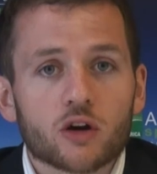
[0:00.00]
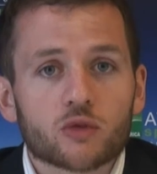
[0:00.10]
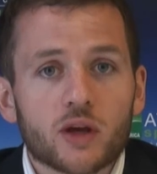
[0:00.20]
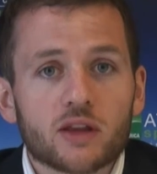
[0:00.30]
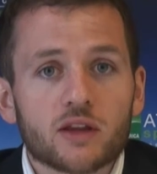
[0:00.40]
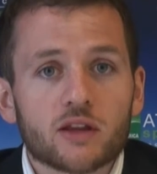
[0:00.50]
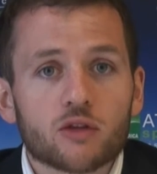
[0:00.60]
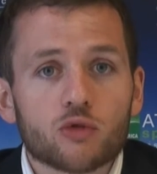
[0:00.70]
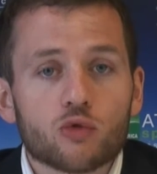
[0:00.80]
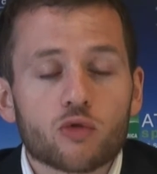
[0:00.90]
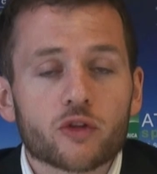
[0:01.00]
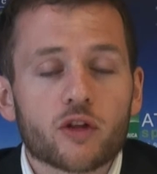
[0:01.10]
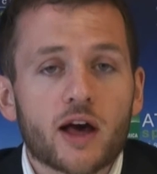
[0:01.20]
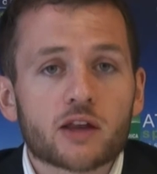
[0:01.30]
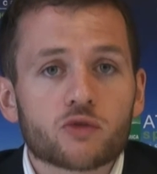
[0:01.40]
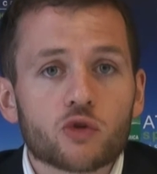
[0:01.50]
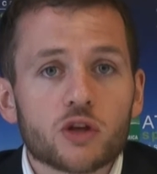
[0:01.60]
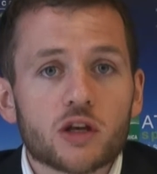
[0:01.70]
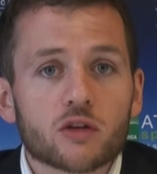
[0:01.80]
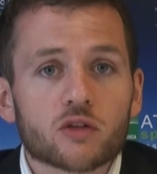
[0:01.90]
R22 over the last few
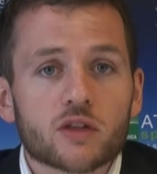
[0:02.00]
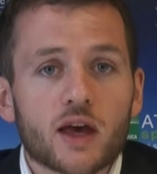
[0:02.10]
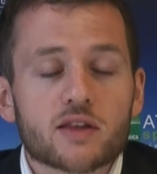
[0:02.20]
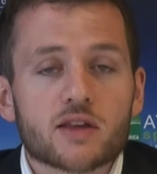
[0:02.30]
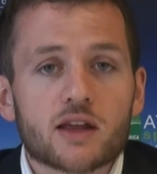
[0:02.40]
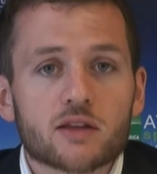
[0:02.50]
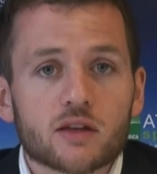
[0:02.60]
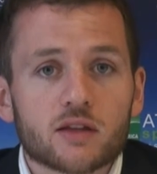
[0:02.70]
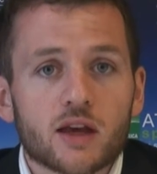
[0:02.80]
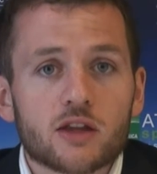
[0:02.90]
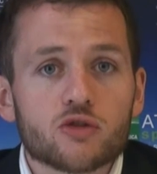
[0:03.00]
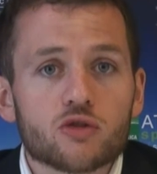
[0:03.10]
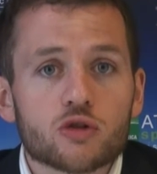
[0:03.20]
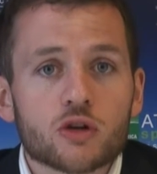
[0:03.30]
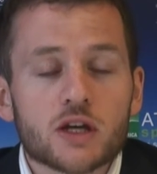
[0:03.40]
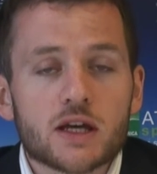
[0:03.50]
years, and that's set to continue